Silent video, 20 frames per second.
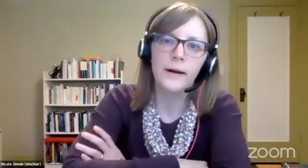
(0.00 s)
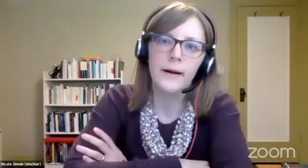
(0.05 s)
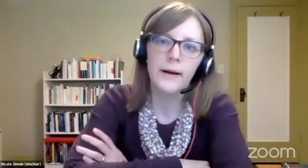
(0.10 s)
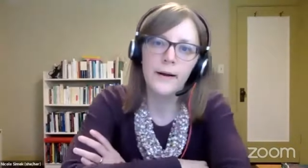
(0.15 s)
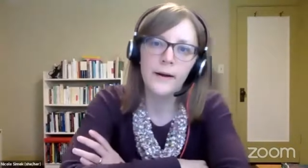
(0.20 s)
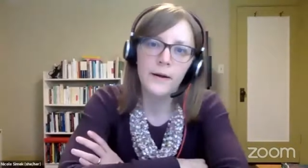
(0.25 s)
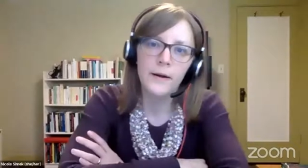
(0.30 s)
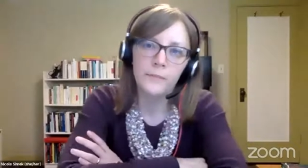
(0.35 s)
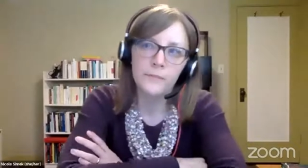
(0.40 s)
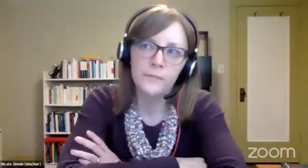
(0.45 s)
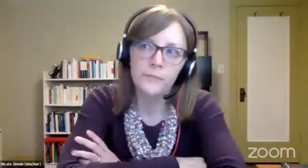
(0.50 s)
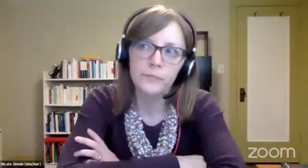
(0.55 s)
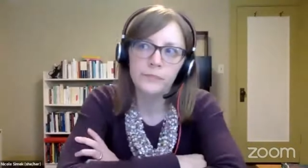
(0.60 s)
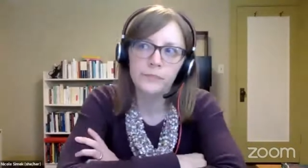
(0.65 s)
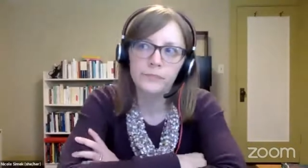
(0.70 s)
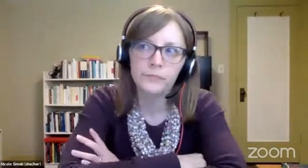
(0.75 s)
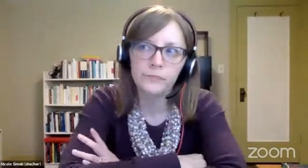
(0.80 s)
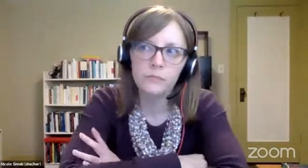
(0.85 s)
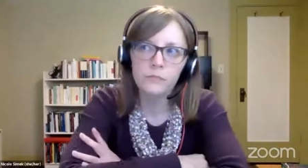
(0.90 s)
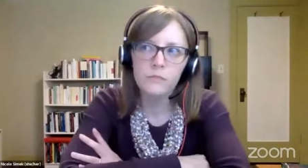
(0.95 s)

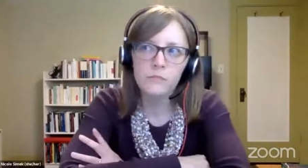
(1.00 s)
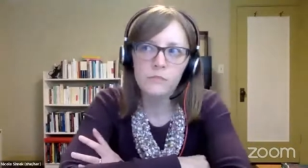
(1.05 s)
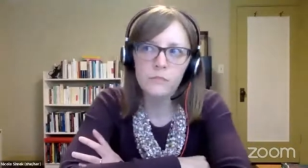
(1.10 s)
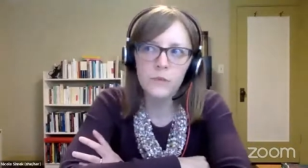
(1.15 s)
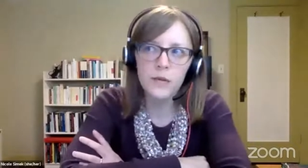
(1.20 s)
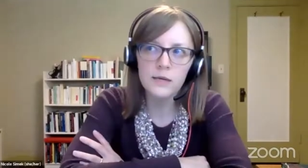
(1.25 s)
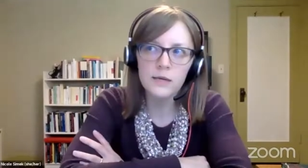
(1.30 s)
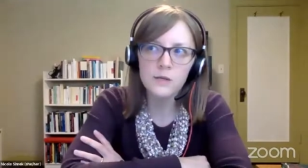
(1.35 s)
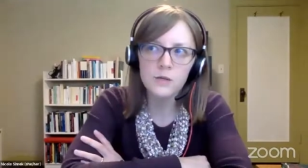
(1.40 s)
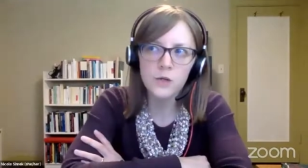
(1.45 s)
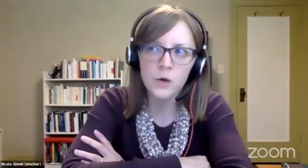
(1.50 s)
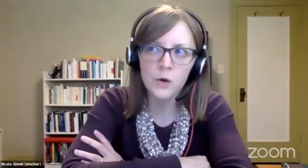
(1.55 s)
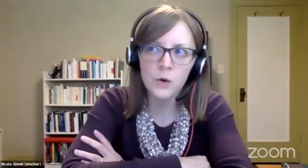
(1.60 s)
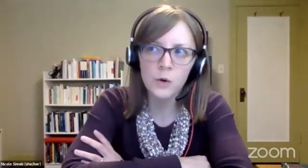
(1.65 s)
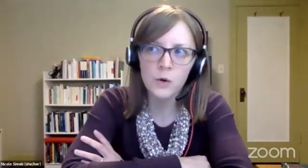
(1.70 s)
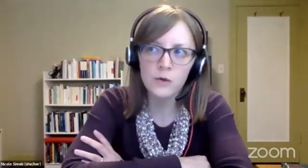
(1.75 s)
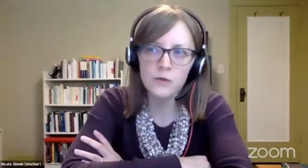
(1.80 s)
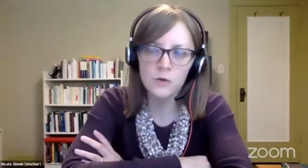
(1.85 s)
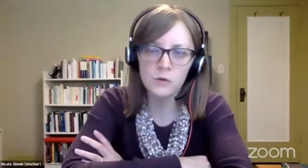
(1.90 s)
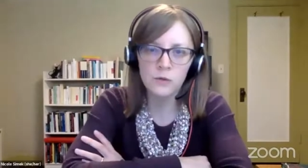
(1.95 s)

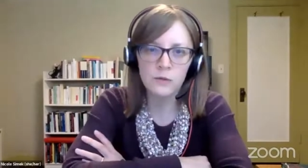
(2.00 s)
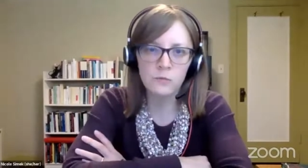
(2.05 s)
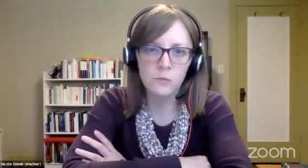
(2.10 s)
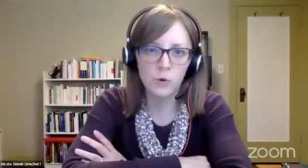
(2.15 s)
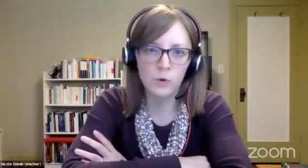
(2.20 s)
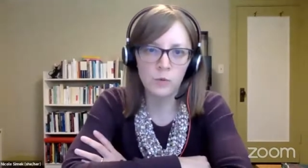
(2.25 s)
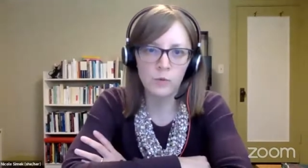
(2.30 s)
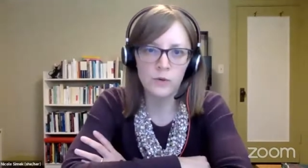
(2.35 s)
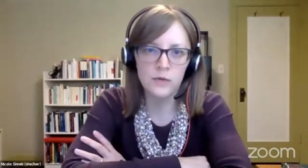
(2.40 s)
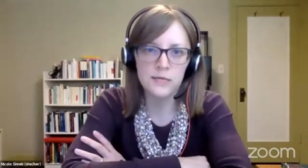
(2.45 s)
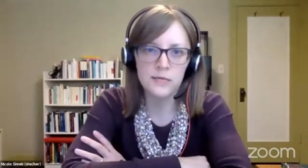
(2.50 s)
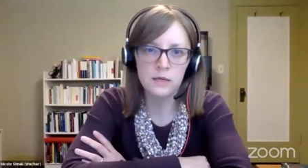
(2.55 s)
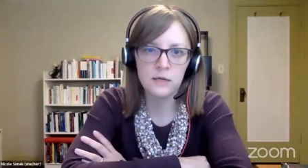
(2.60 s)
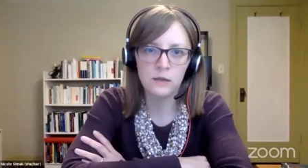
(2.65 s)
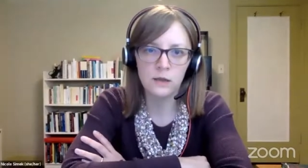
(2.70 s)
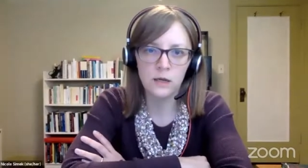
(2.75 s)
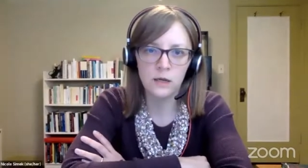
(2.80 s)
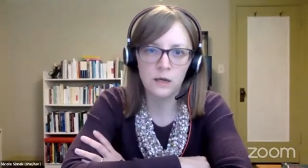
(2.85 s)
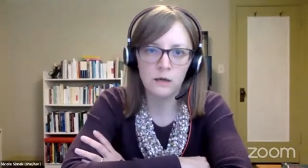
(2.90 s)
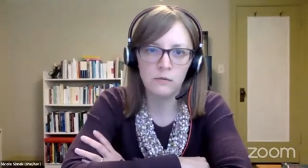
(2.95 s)
So it's only more
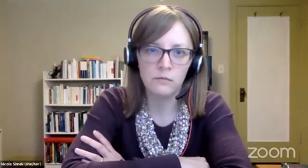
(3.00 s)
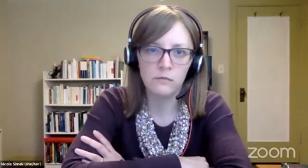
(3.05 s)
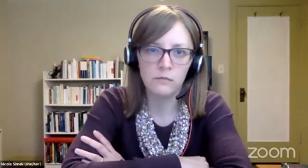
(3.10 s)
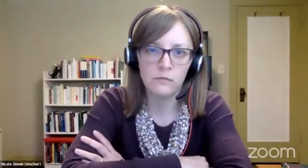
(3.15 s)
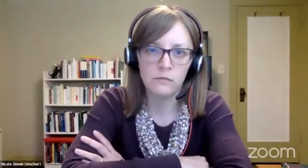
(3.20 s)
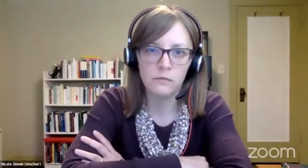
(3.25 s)
recently,